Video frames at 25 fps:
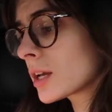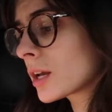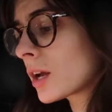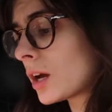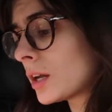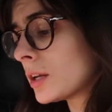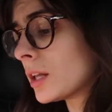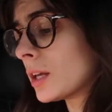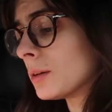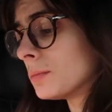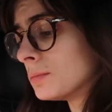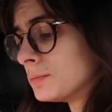like
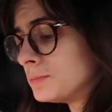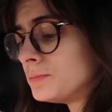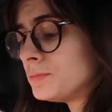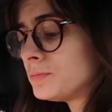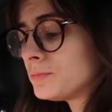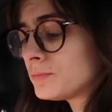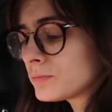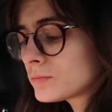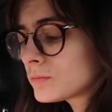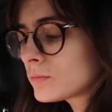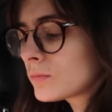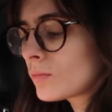honey.
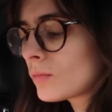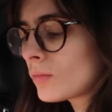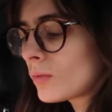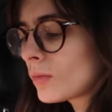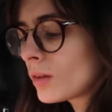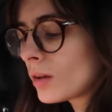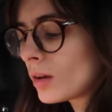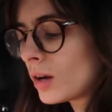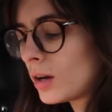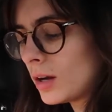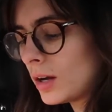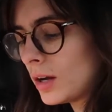
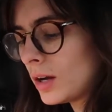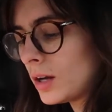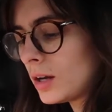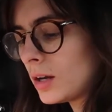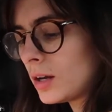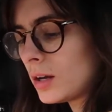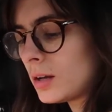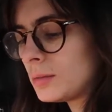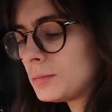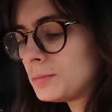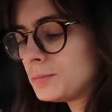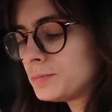
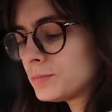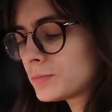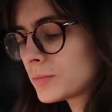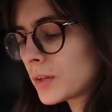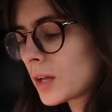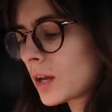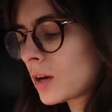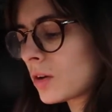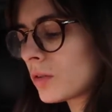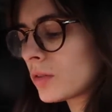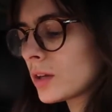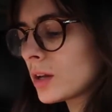Um,
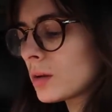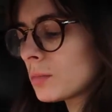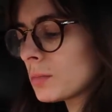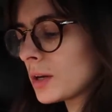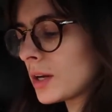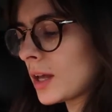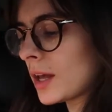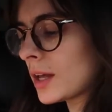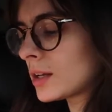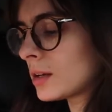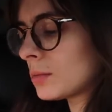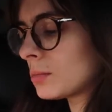I don't think I'm
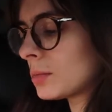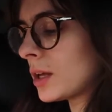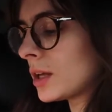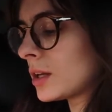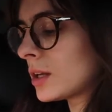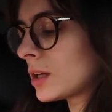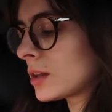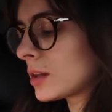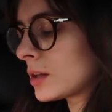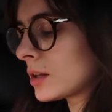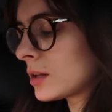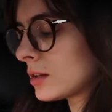gonna end up
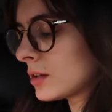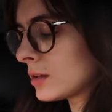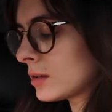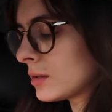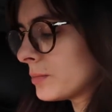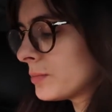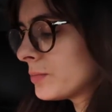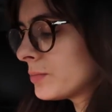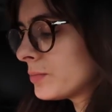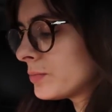getting the.